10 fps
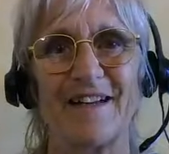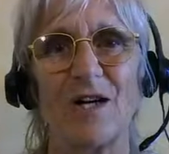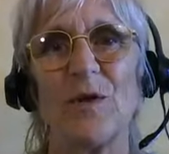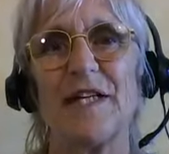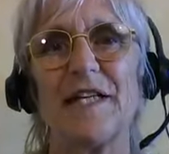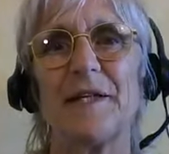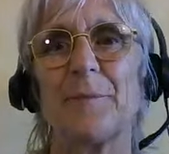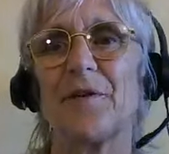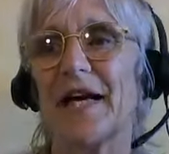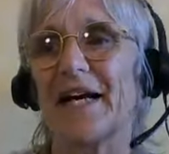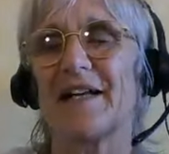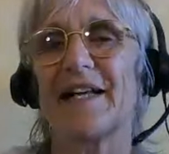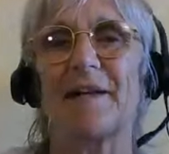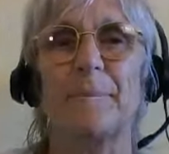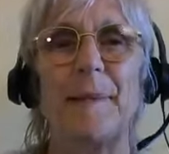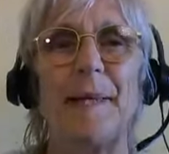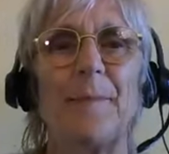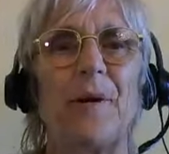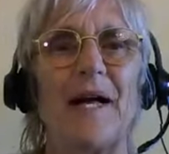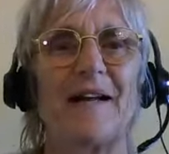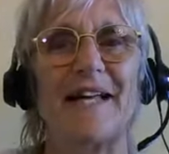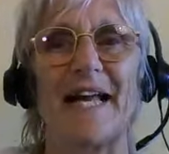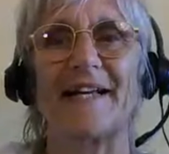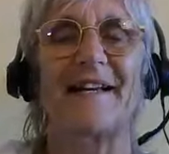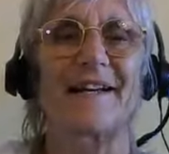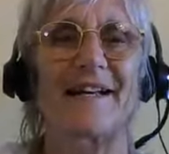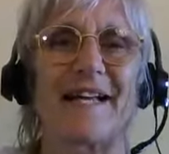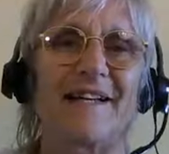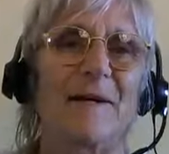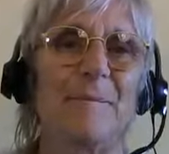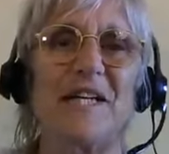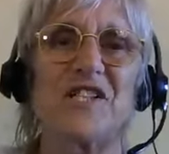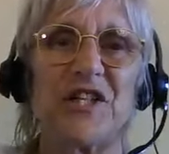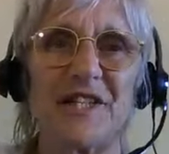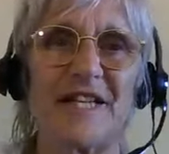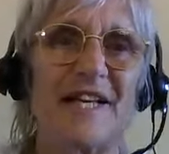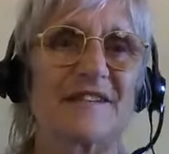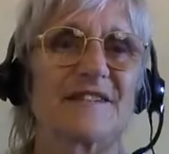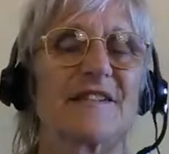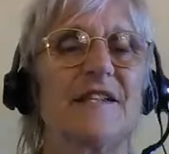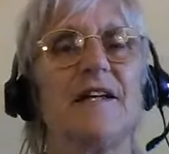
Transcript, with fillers: Only in the brain that people can can imagine there's